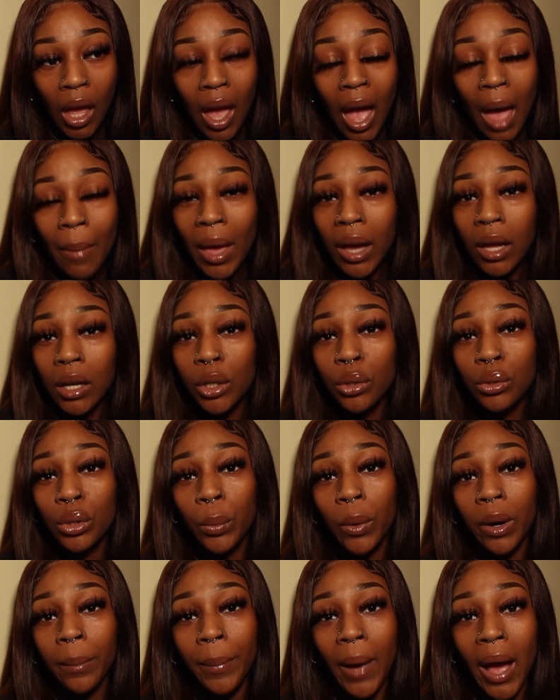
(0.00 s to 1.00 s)
I'm not going to use the
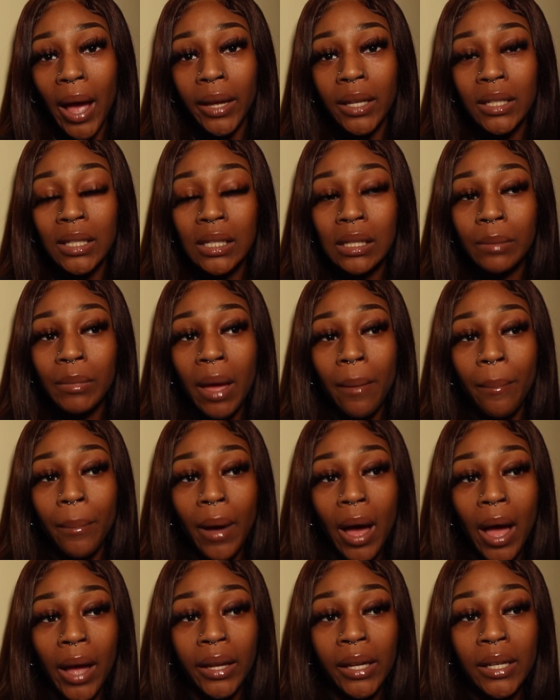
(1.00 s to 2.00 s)
word biased because I'm not
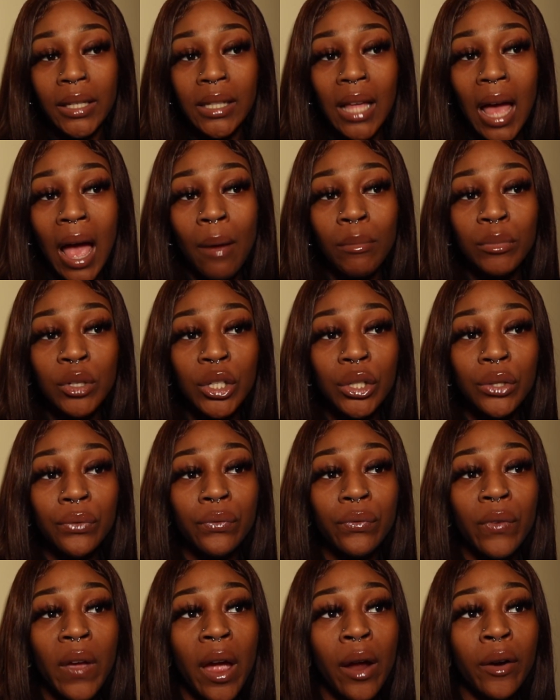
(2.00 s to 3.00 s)
biased. I'm
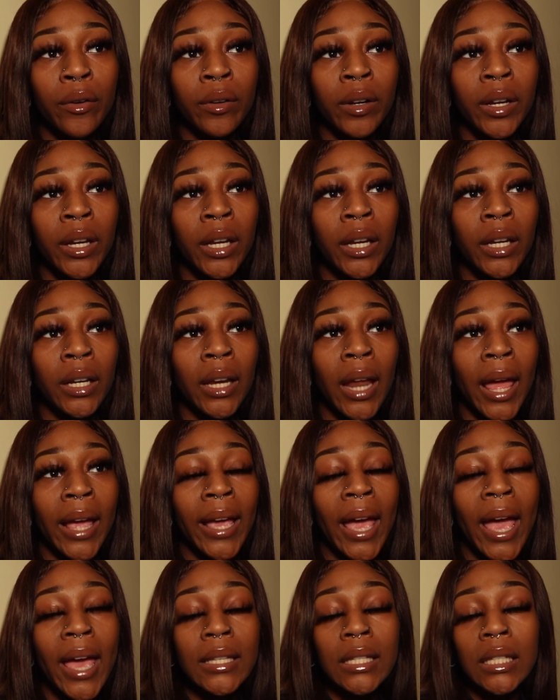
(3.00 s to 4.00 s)
just very
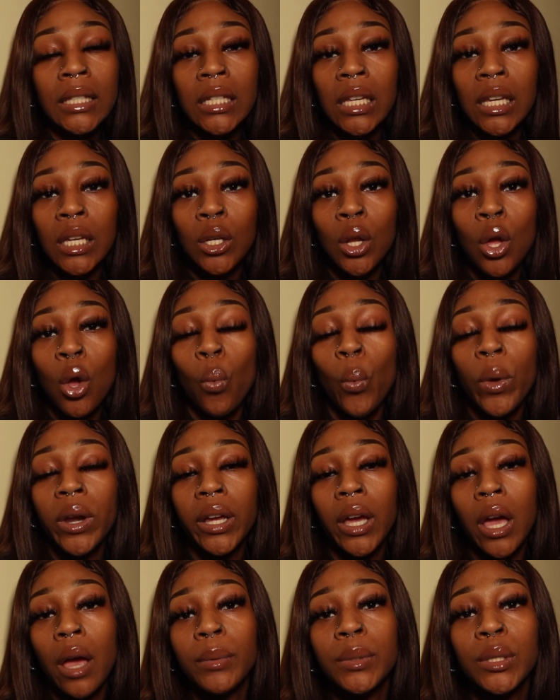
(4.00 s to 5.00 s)
like hesitant when
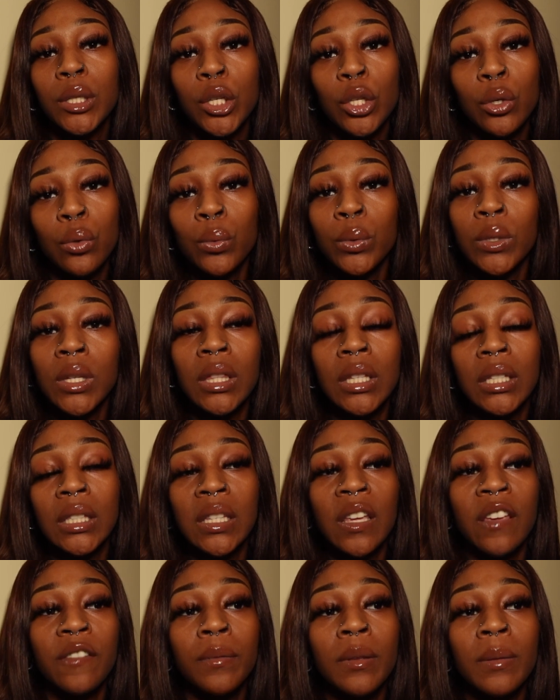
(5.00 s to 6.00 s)
it comes to using the
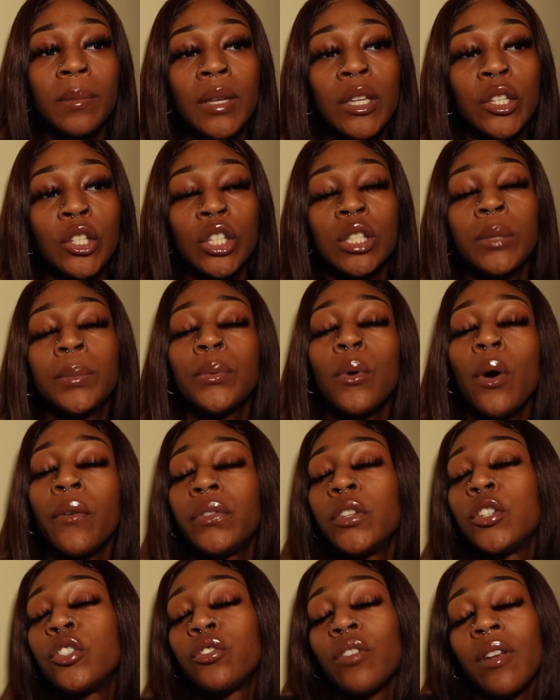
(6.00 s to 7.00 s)
CFPB, just
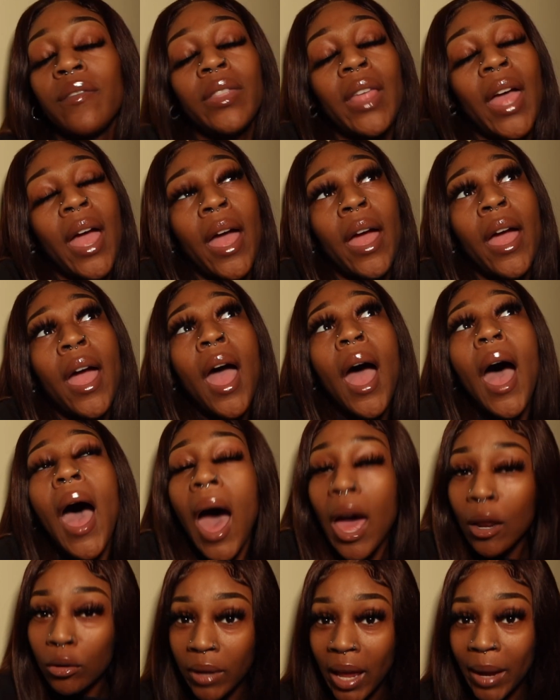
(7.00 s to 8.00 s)
off the strength that
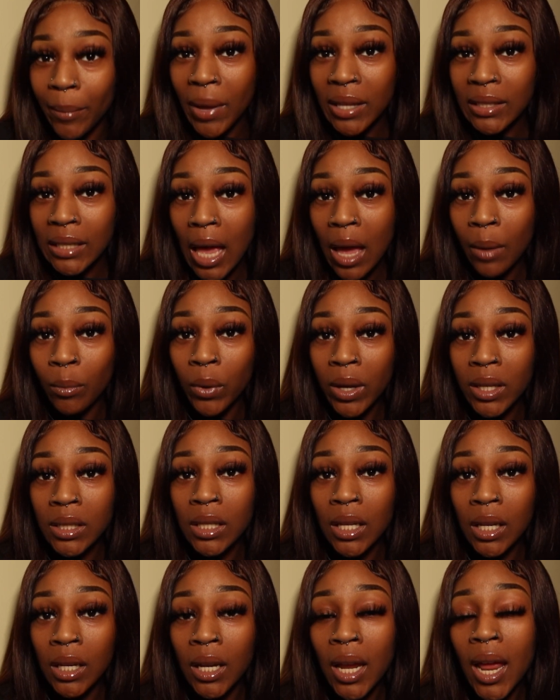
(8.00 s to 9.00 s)
I don't like my time
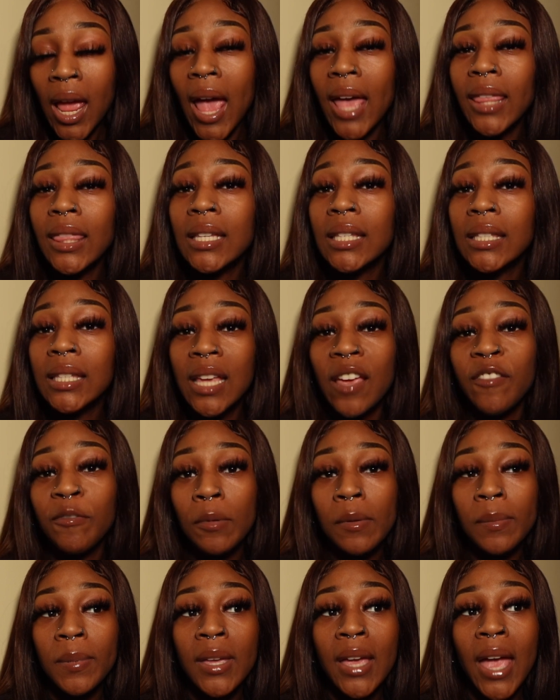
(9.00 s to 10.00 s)
wasted. And the
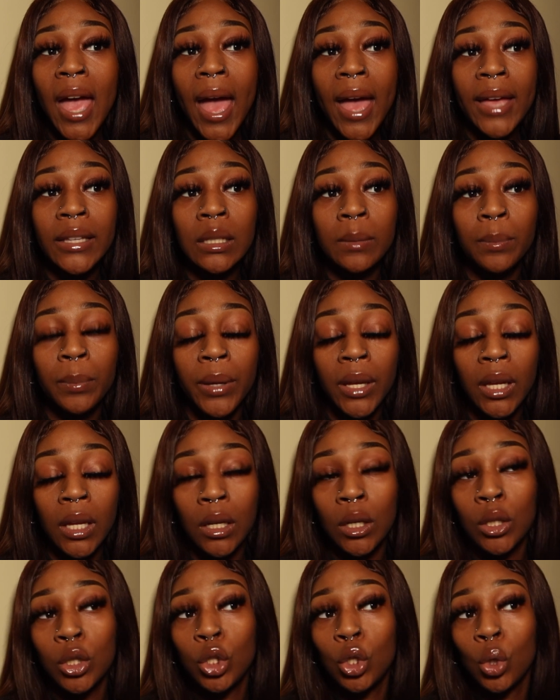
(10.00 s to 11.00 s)
CFPB has
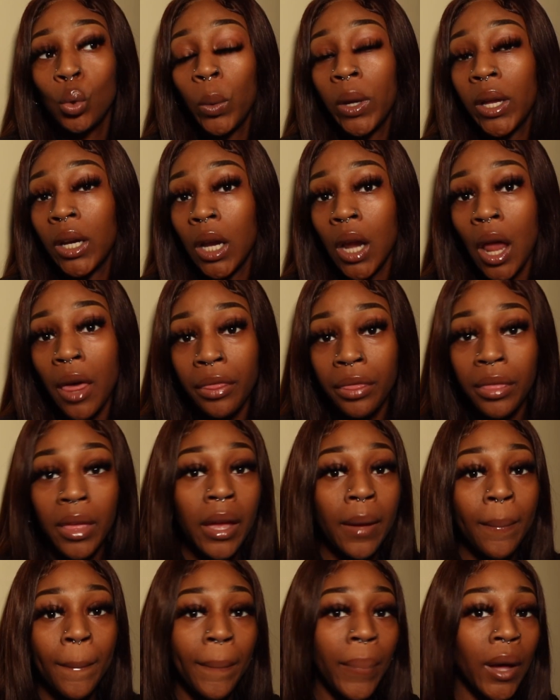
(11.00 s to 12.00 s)
been doing
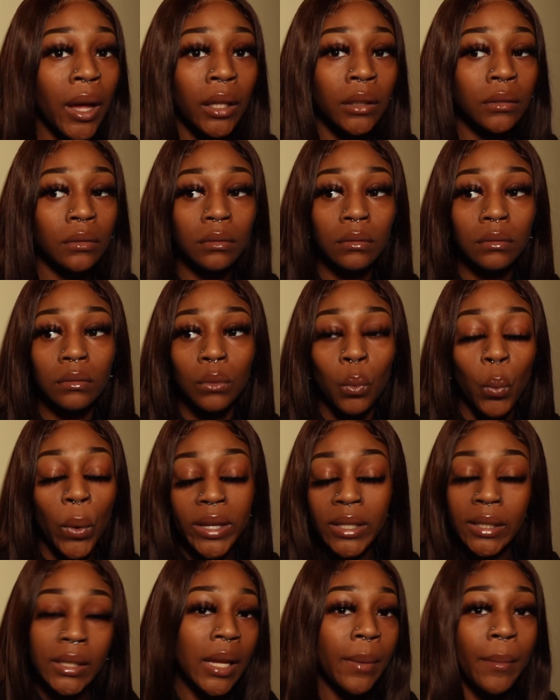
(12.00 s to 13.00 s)
nothing but
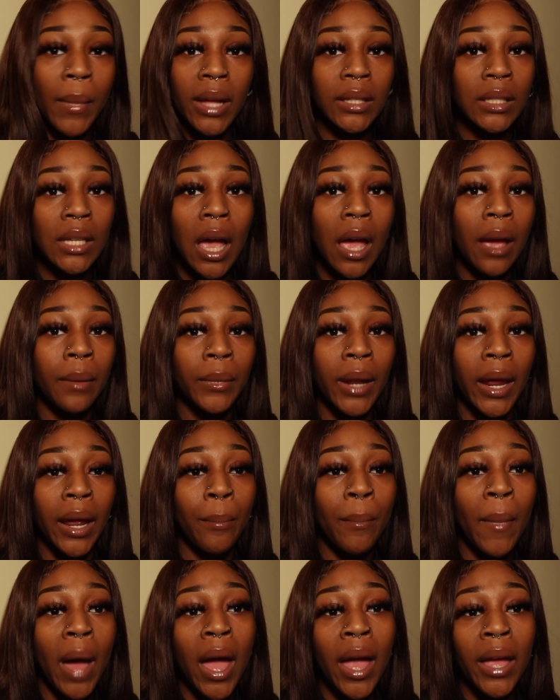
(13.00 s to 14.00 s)
wasting my time. Like
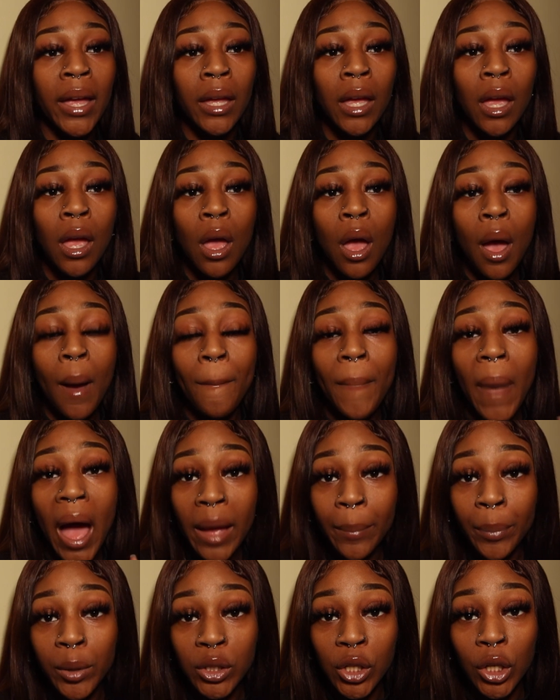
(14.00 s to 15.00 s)
my
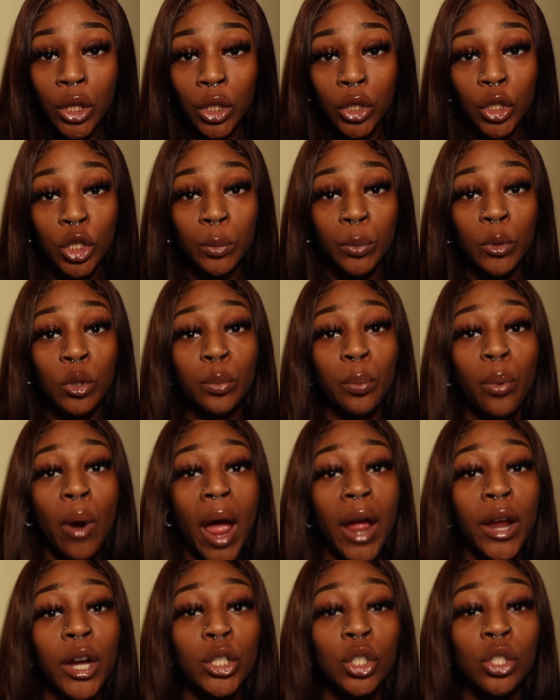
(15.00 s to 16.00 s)
particular disputes
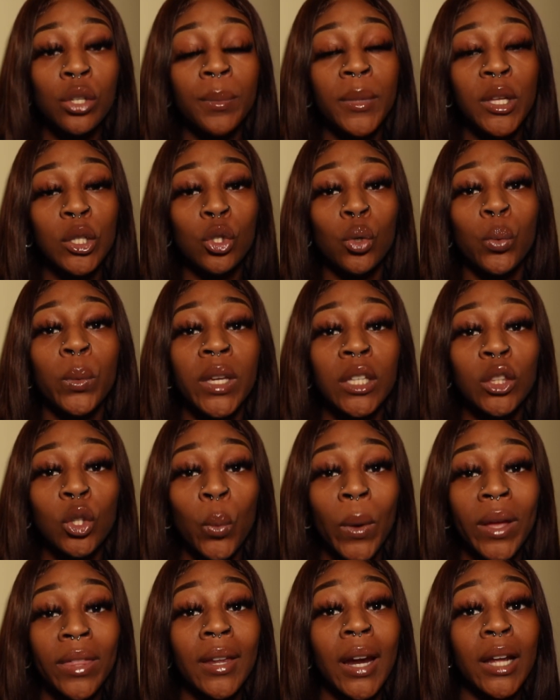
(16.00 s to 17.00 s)
prior to me doing it the
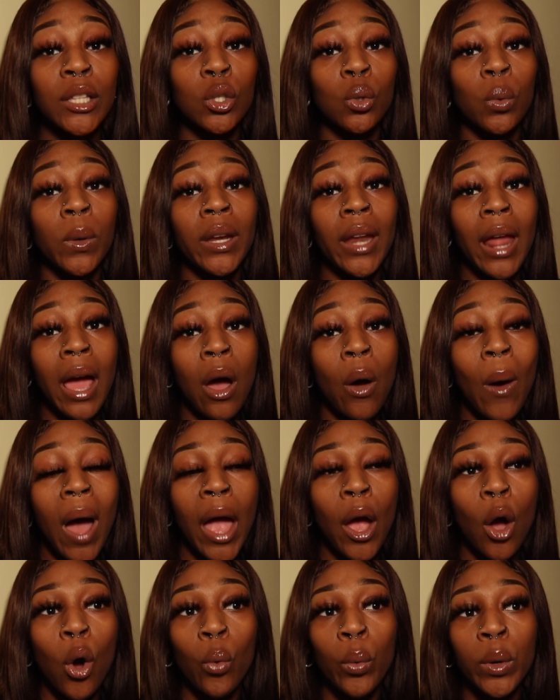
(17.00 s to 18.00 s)
way that I do it now,
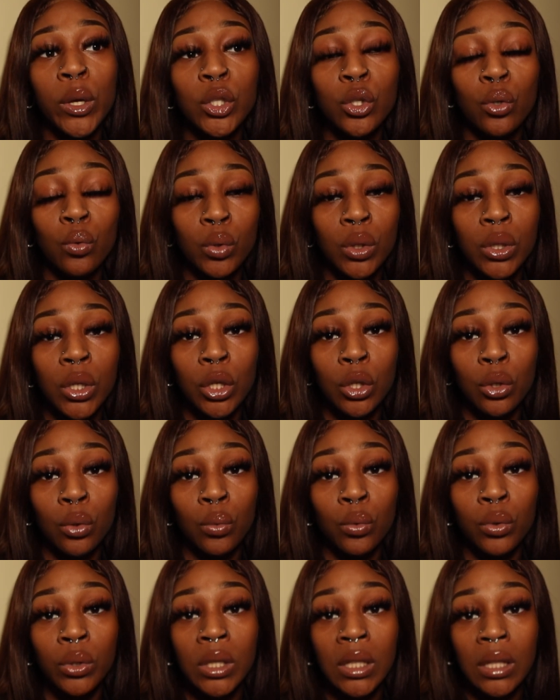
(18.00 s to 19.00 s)
I always used to
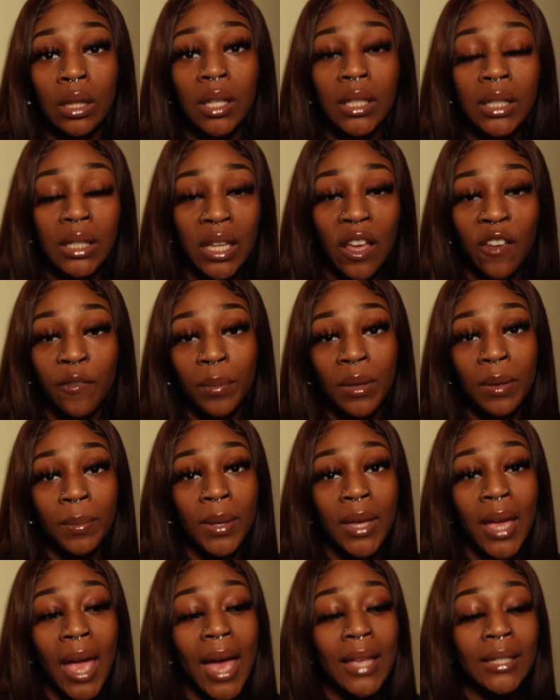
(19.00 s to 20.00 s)
use the
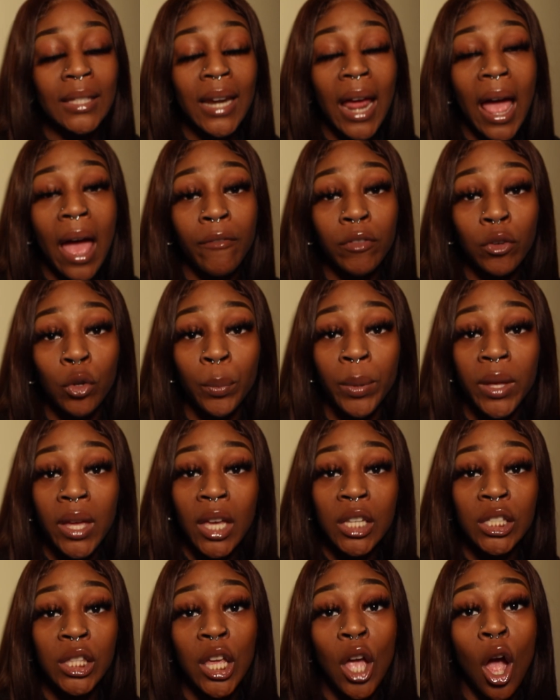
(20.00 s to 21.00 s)
CFPB as an avenue
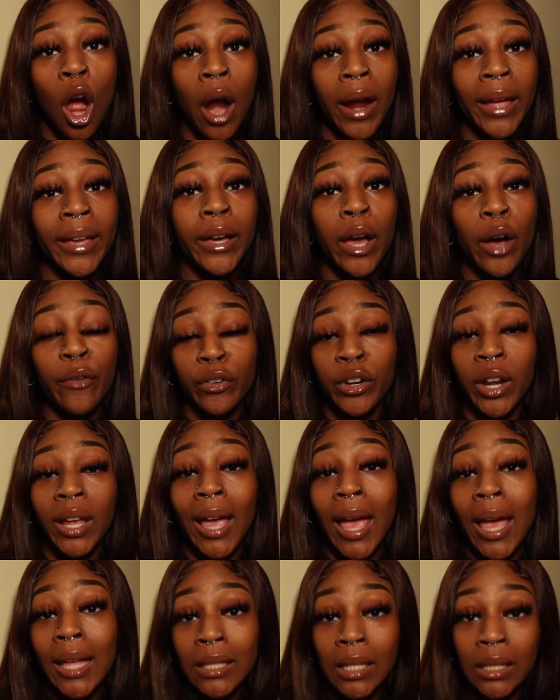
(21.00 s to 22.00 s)
because they are a
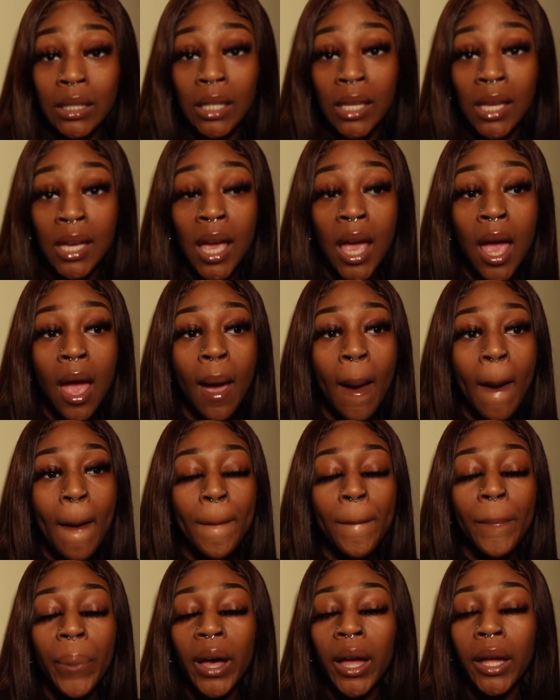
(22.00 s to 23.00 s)
governing entity.
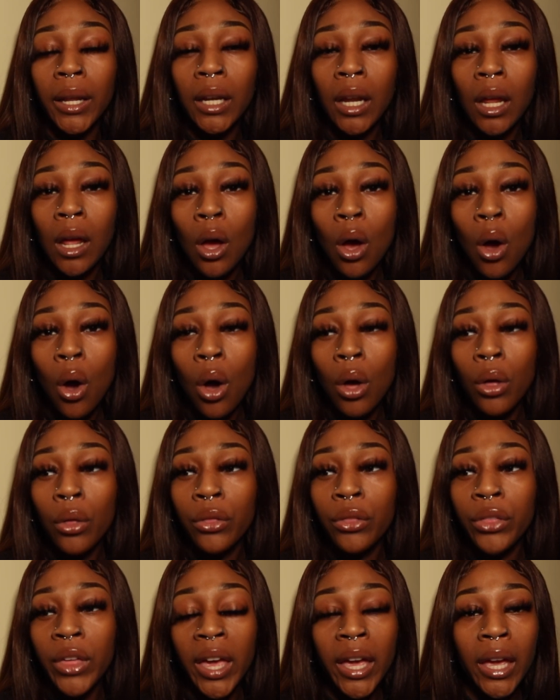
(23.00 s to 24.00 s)
But
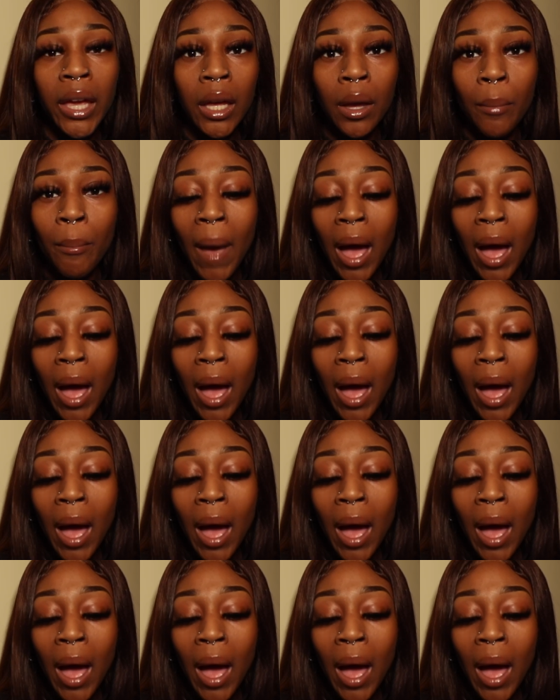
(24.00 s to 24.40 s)
I